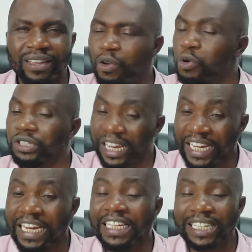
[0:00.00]
he was
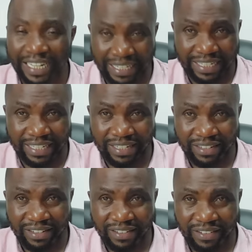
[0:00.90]
clearly targeting
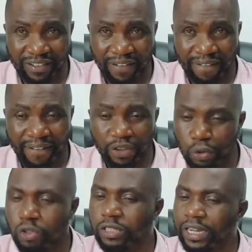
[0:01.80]

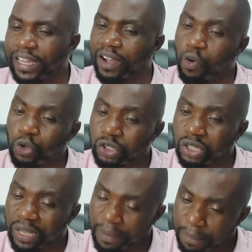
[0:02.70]
Johnson Sakaja, who
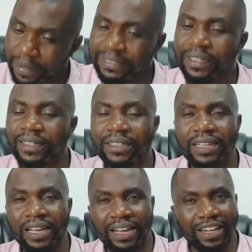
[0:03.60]
was present.
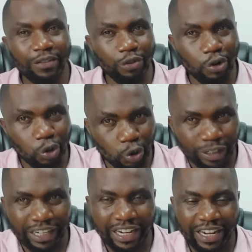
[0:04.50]
And if you go to
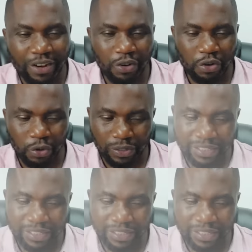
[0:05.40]
Twitter right now, you'll